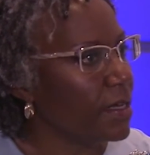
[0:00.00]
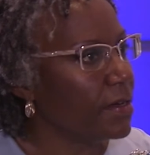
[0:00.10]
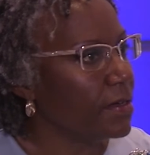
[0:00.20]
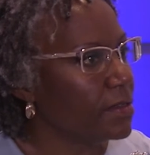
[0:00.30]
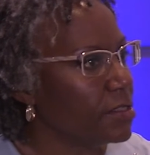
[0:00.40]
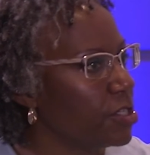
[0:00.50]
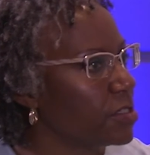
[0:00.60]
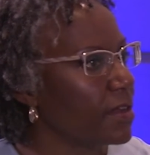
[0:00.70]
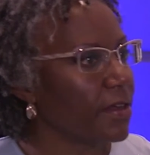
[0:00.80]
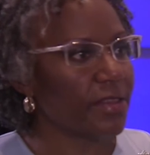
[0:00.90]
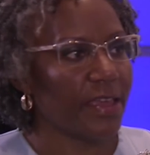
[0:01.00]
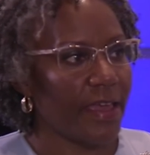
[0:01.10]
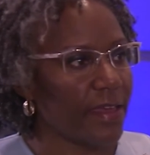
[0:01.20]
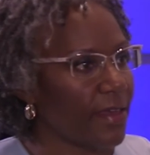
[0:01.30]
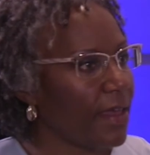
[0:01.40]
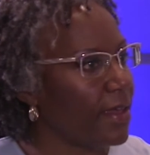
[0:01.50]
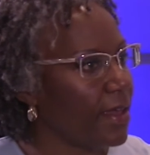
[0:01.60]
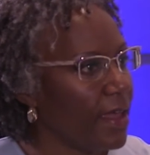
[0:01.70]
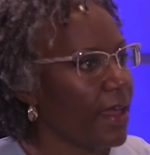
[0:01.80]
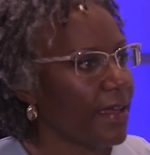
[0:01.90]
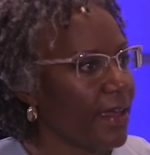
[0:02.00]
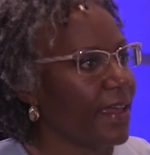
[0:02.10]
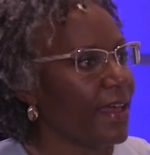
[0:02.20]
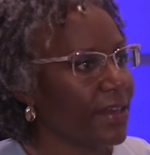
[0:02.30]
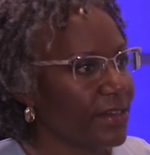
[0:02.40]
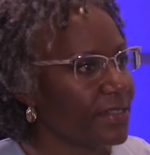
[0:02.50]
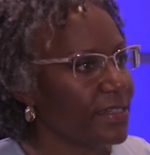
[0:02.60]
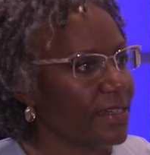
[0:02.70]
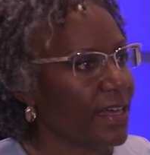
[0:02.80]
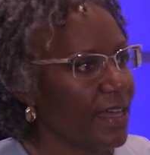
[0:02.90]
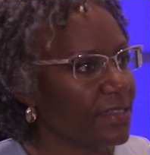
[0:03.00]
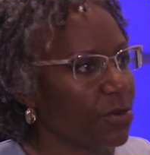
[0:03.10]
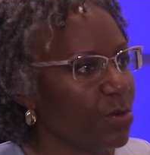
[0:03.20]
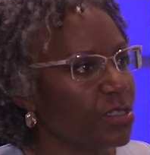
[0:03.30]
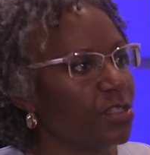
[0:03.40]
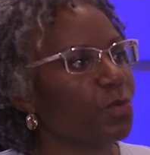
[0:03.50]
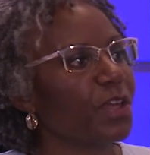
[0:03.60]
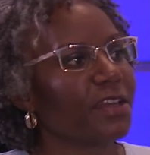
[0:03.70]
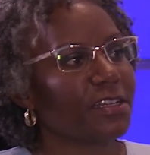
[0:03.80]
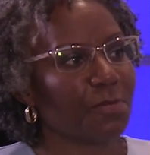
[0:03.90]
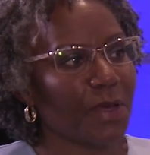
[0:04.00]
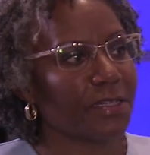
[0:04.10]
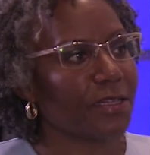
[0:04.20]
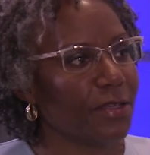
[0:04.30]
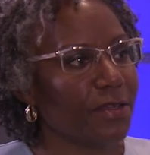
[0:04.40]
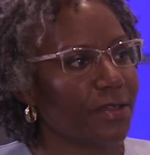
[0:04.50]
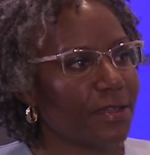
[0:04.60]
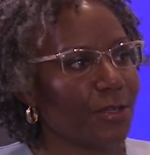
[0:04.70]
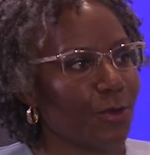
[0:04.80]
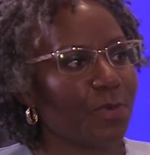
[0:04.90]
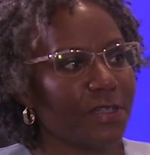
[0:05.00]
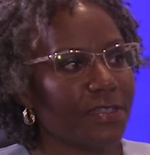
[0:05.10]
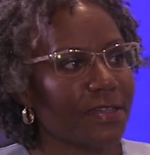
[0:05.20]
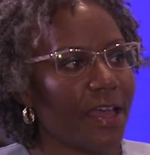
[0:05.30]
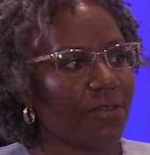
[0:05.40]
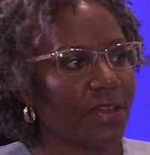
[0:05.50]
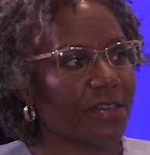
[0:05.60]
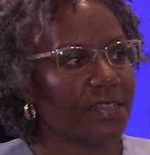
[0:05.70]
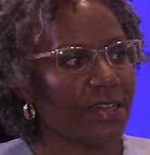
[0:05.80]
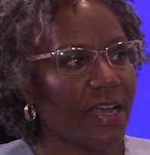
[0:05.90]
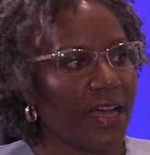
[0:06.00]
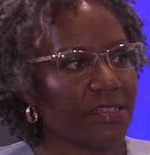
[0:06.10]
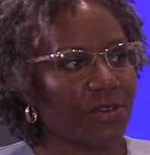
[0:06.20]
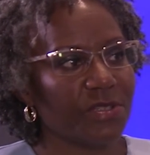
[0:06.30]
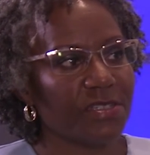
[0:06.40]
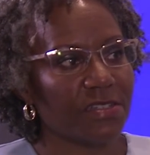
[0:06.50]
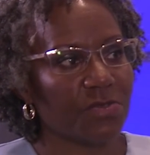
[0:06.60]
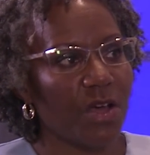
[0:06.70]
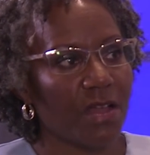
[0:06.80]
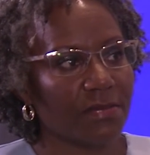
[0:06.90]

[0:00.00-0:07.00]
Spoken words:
And just like the AIA had unintended consequences, we can expect the UPC to have unintended consequences as well.